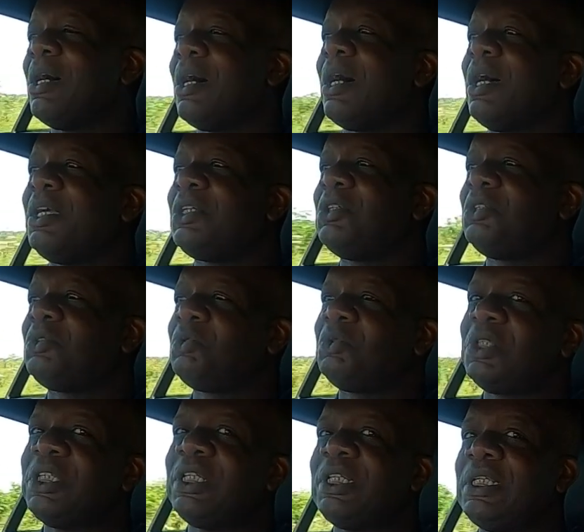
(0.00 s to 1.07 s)
I could
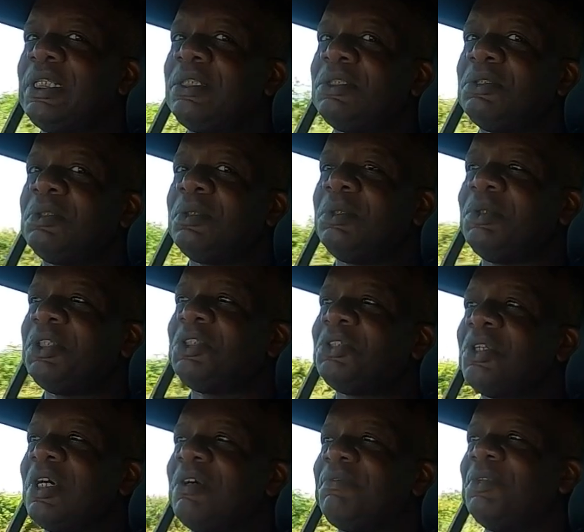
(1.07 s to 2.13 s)
really do with
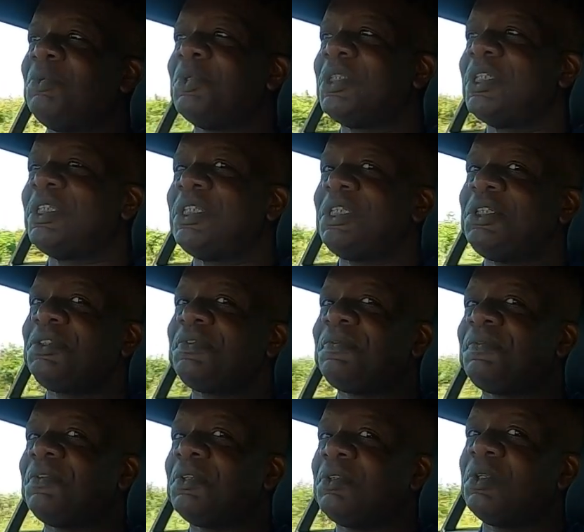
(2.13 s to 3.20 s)
driving one of these
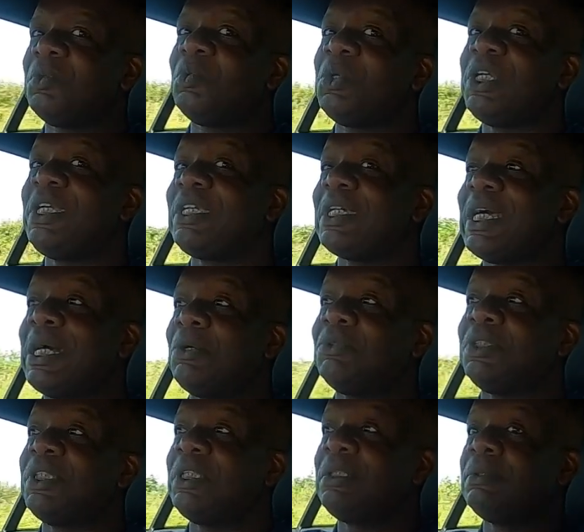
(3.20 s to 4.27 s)
for a week,
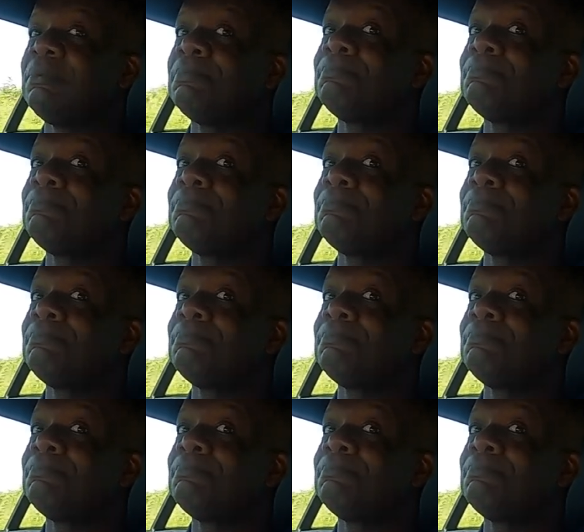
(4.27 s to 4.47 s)
Audi.